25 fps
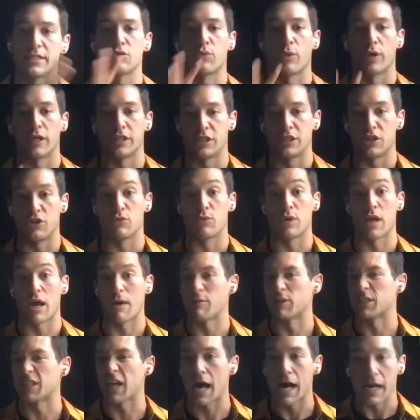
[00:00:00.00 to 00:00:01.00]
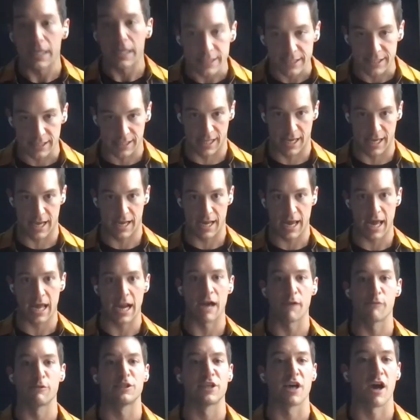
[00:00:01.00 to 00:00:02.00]
to 22 when I was hustling and
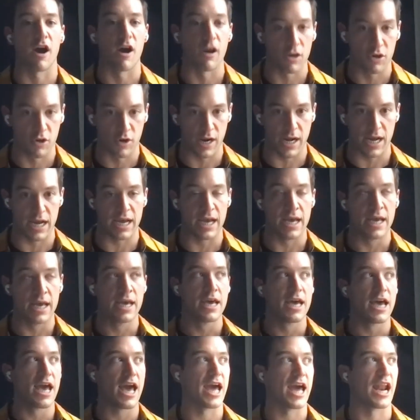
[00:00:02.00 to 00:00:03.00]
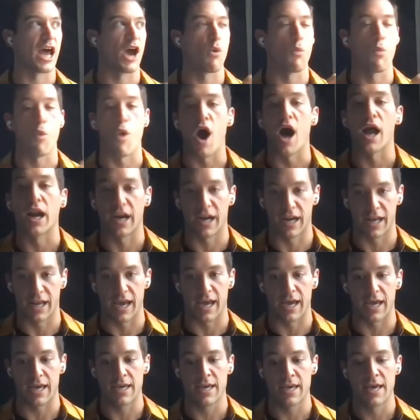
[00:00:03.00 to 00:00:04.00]
I was hungry and I wanted
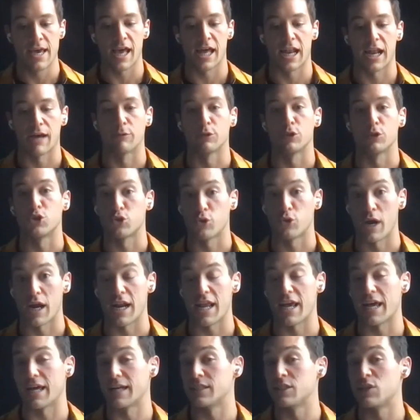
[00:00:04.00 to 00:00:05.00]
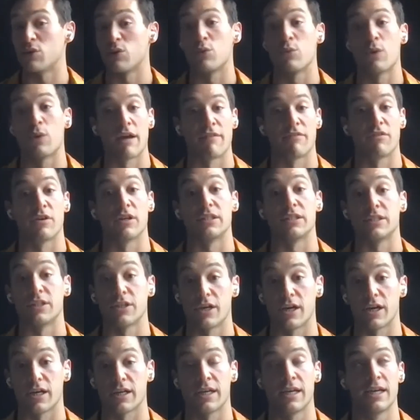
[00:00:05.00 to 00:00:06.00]
it and I was training and doing whatever it
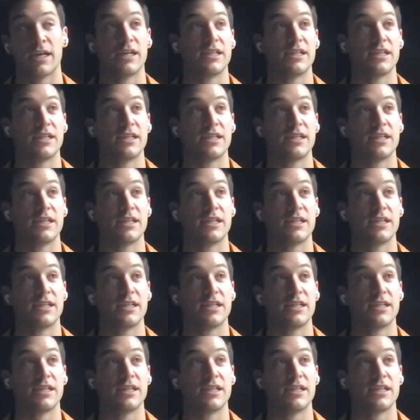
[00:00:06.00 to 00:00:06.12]
took,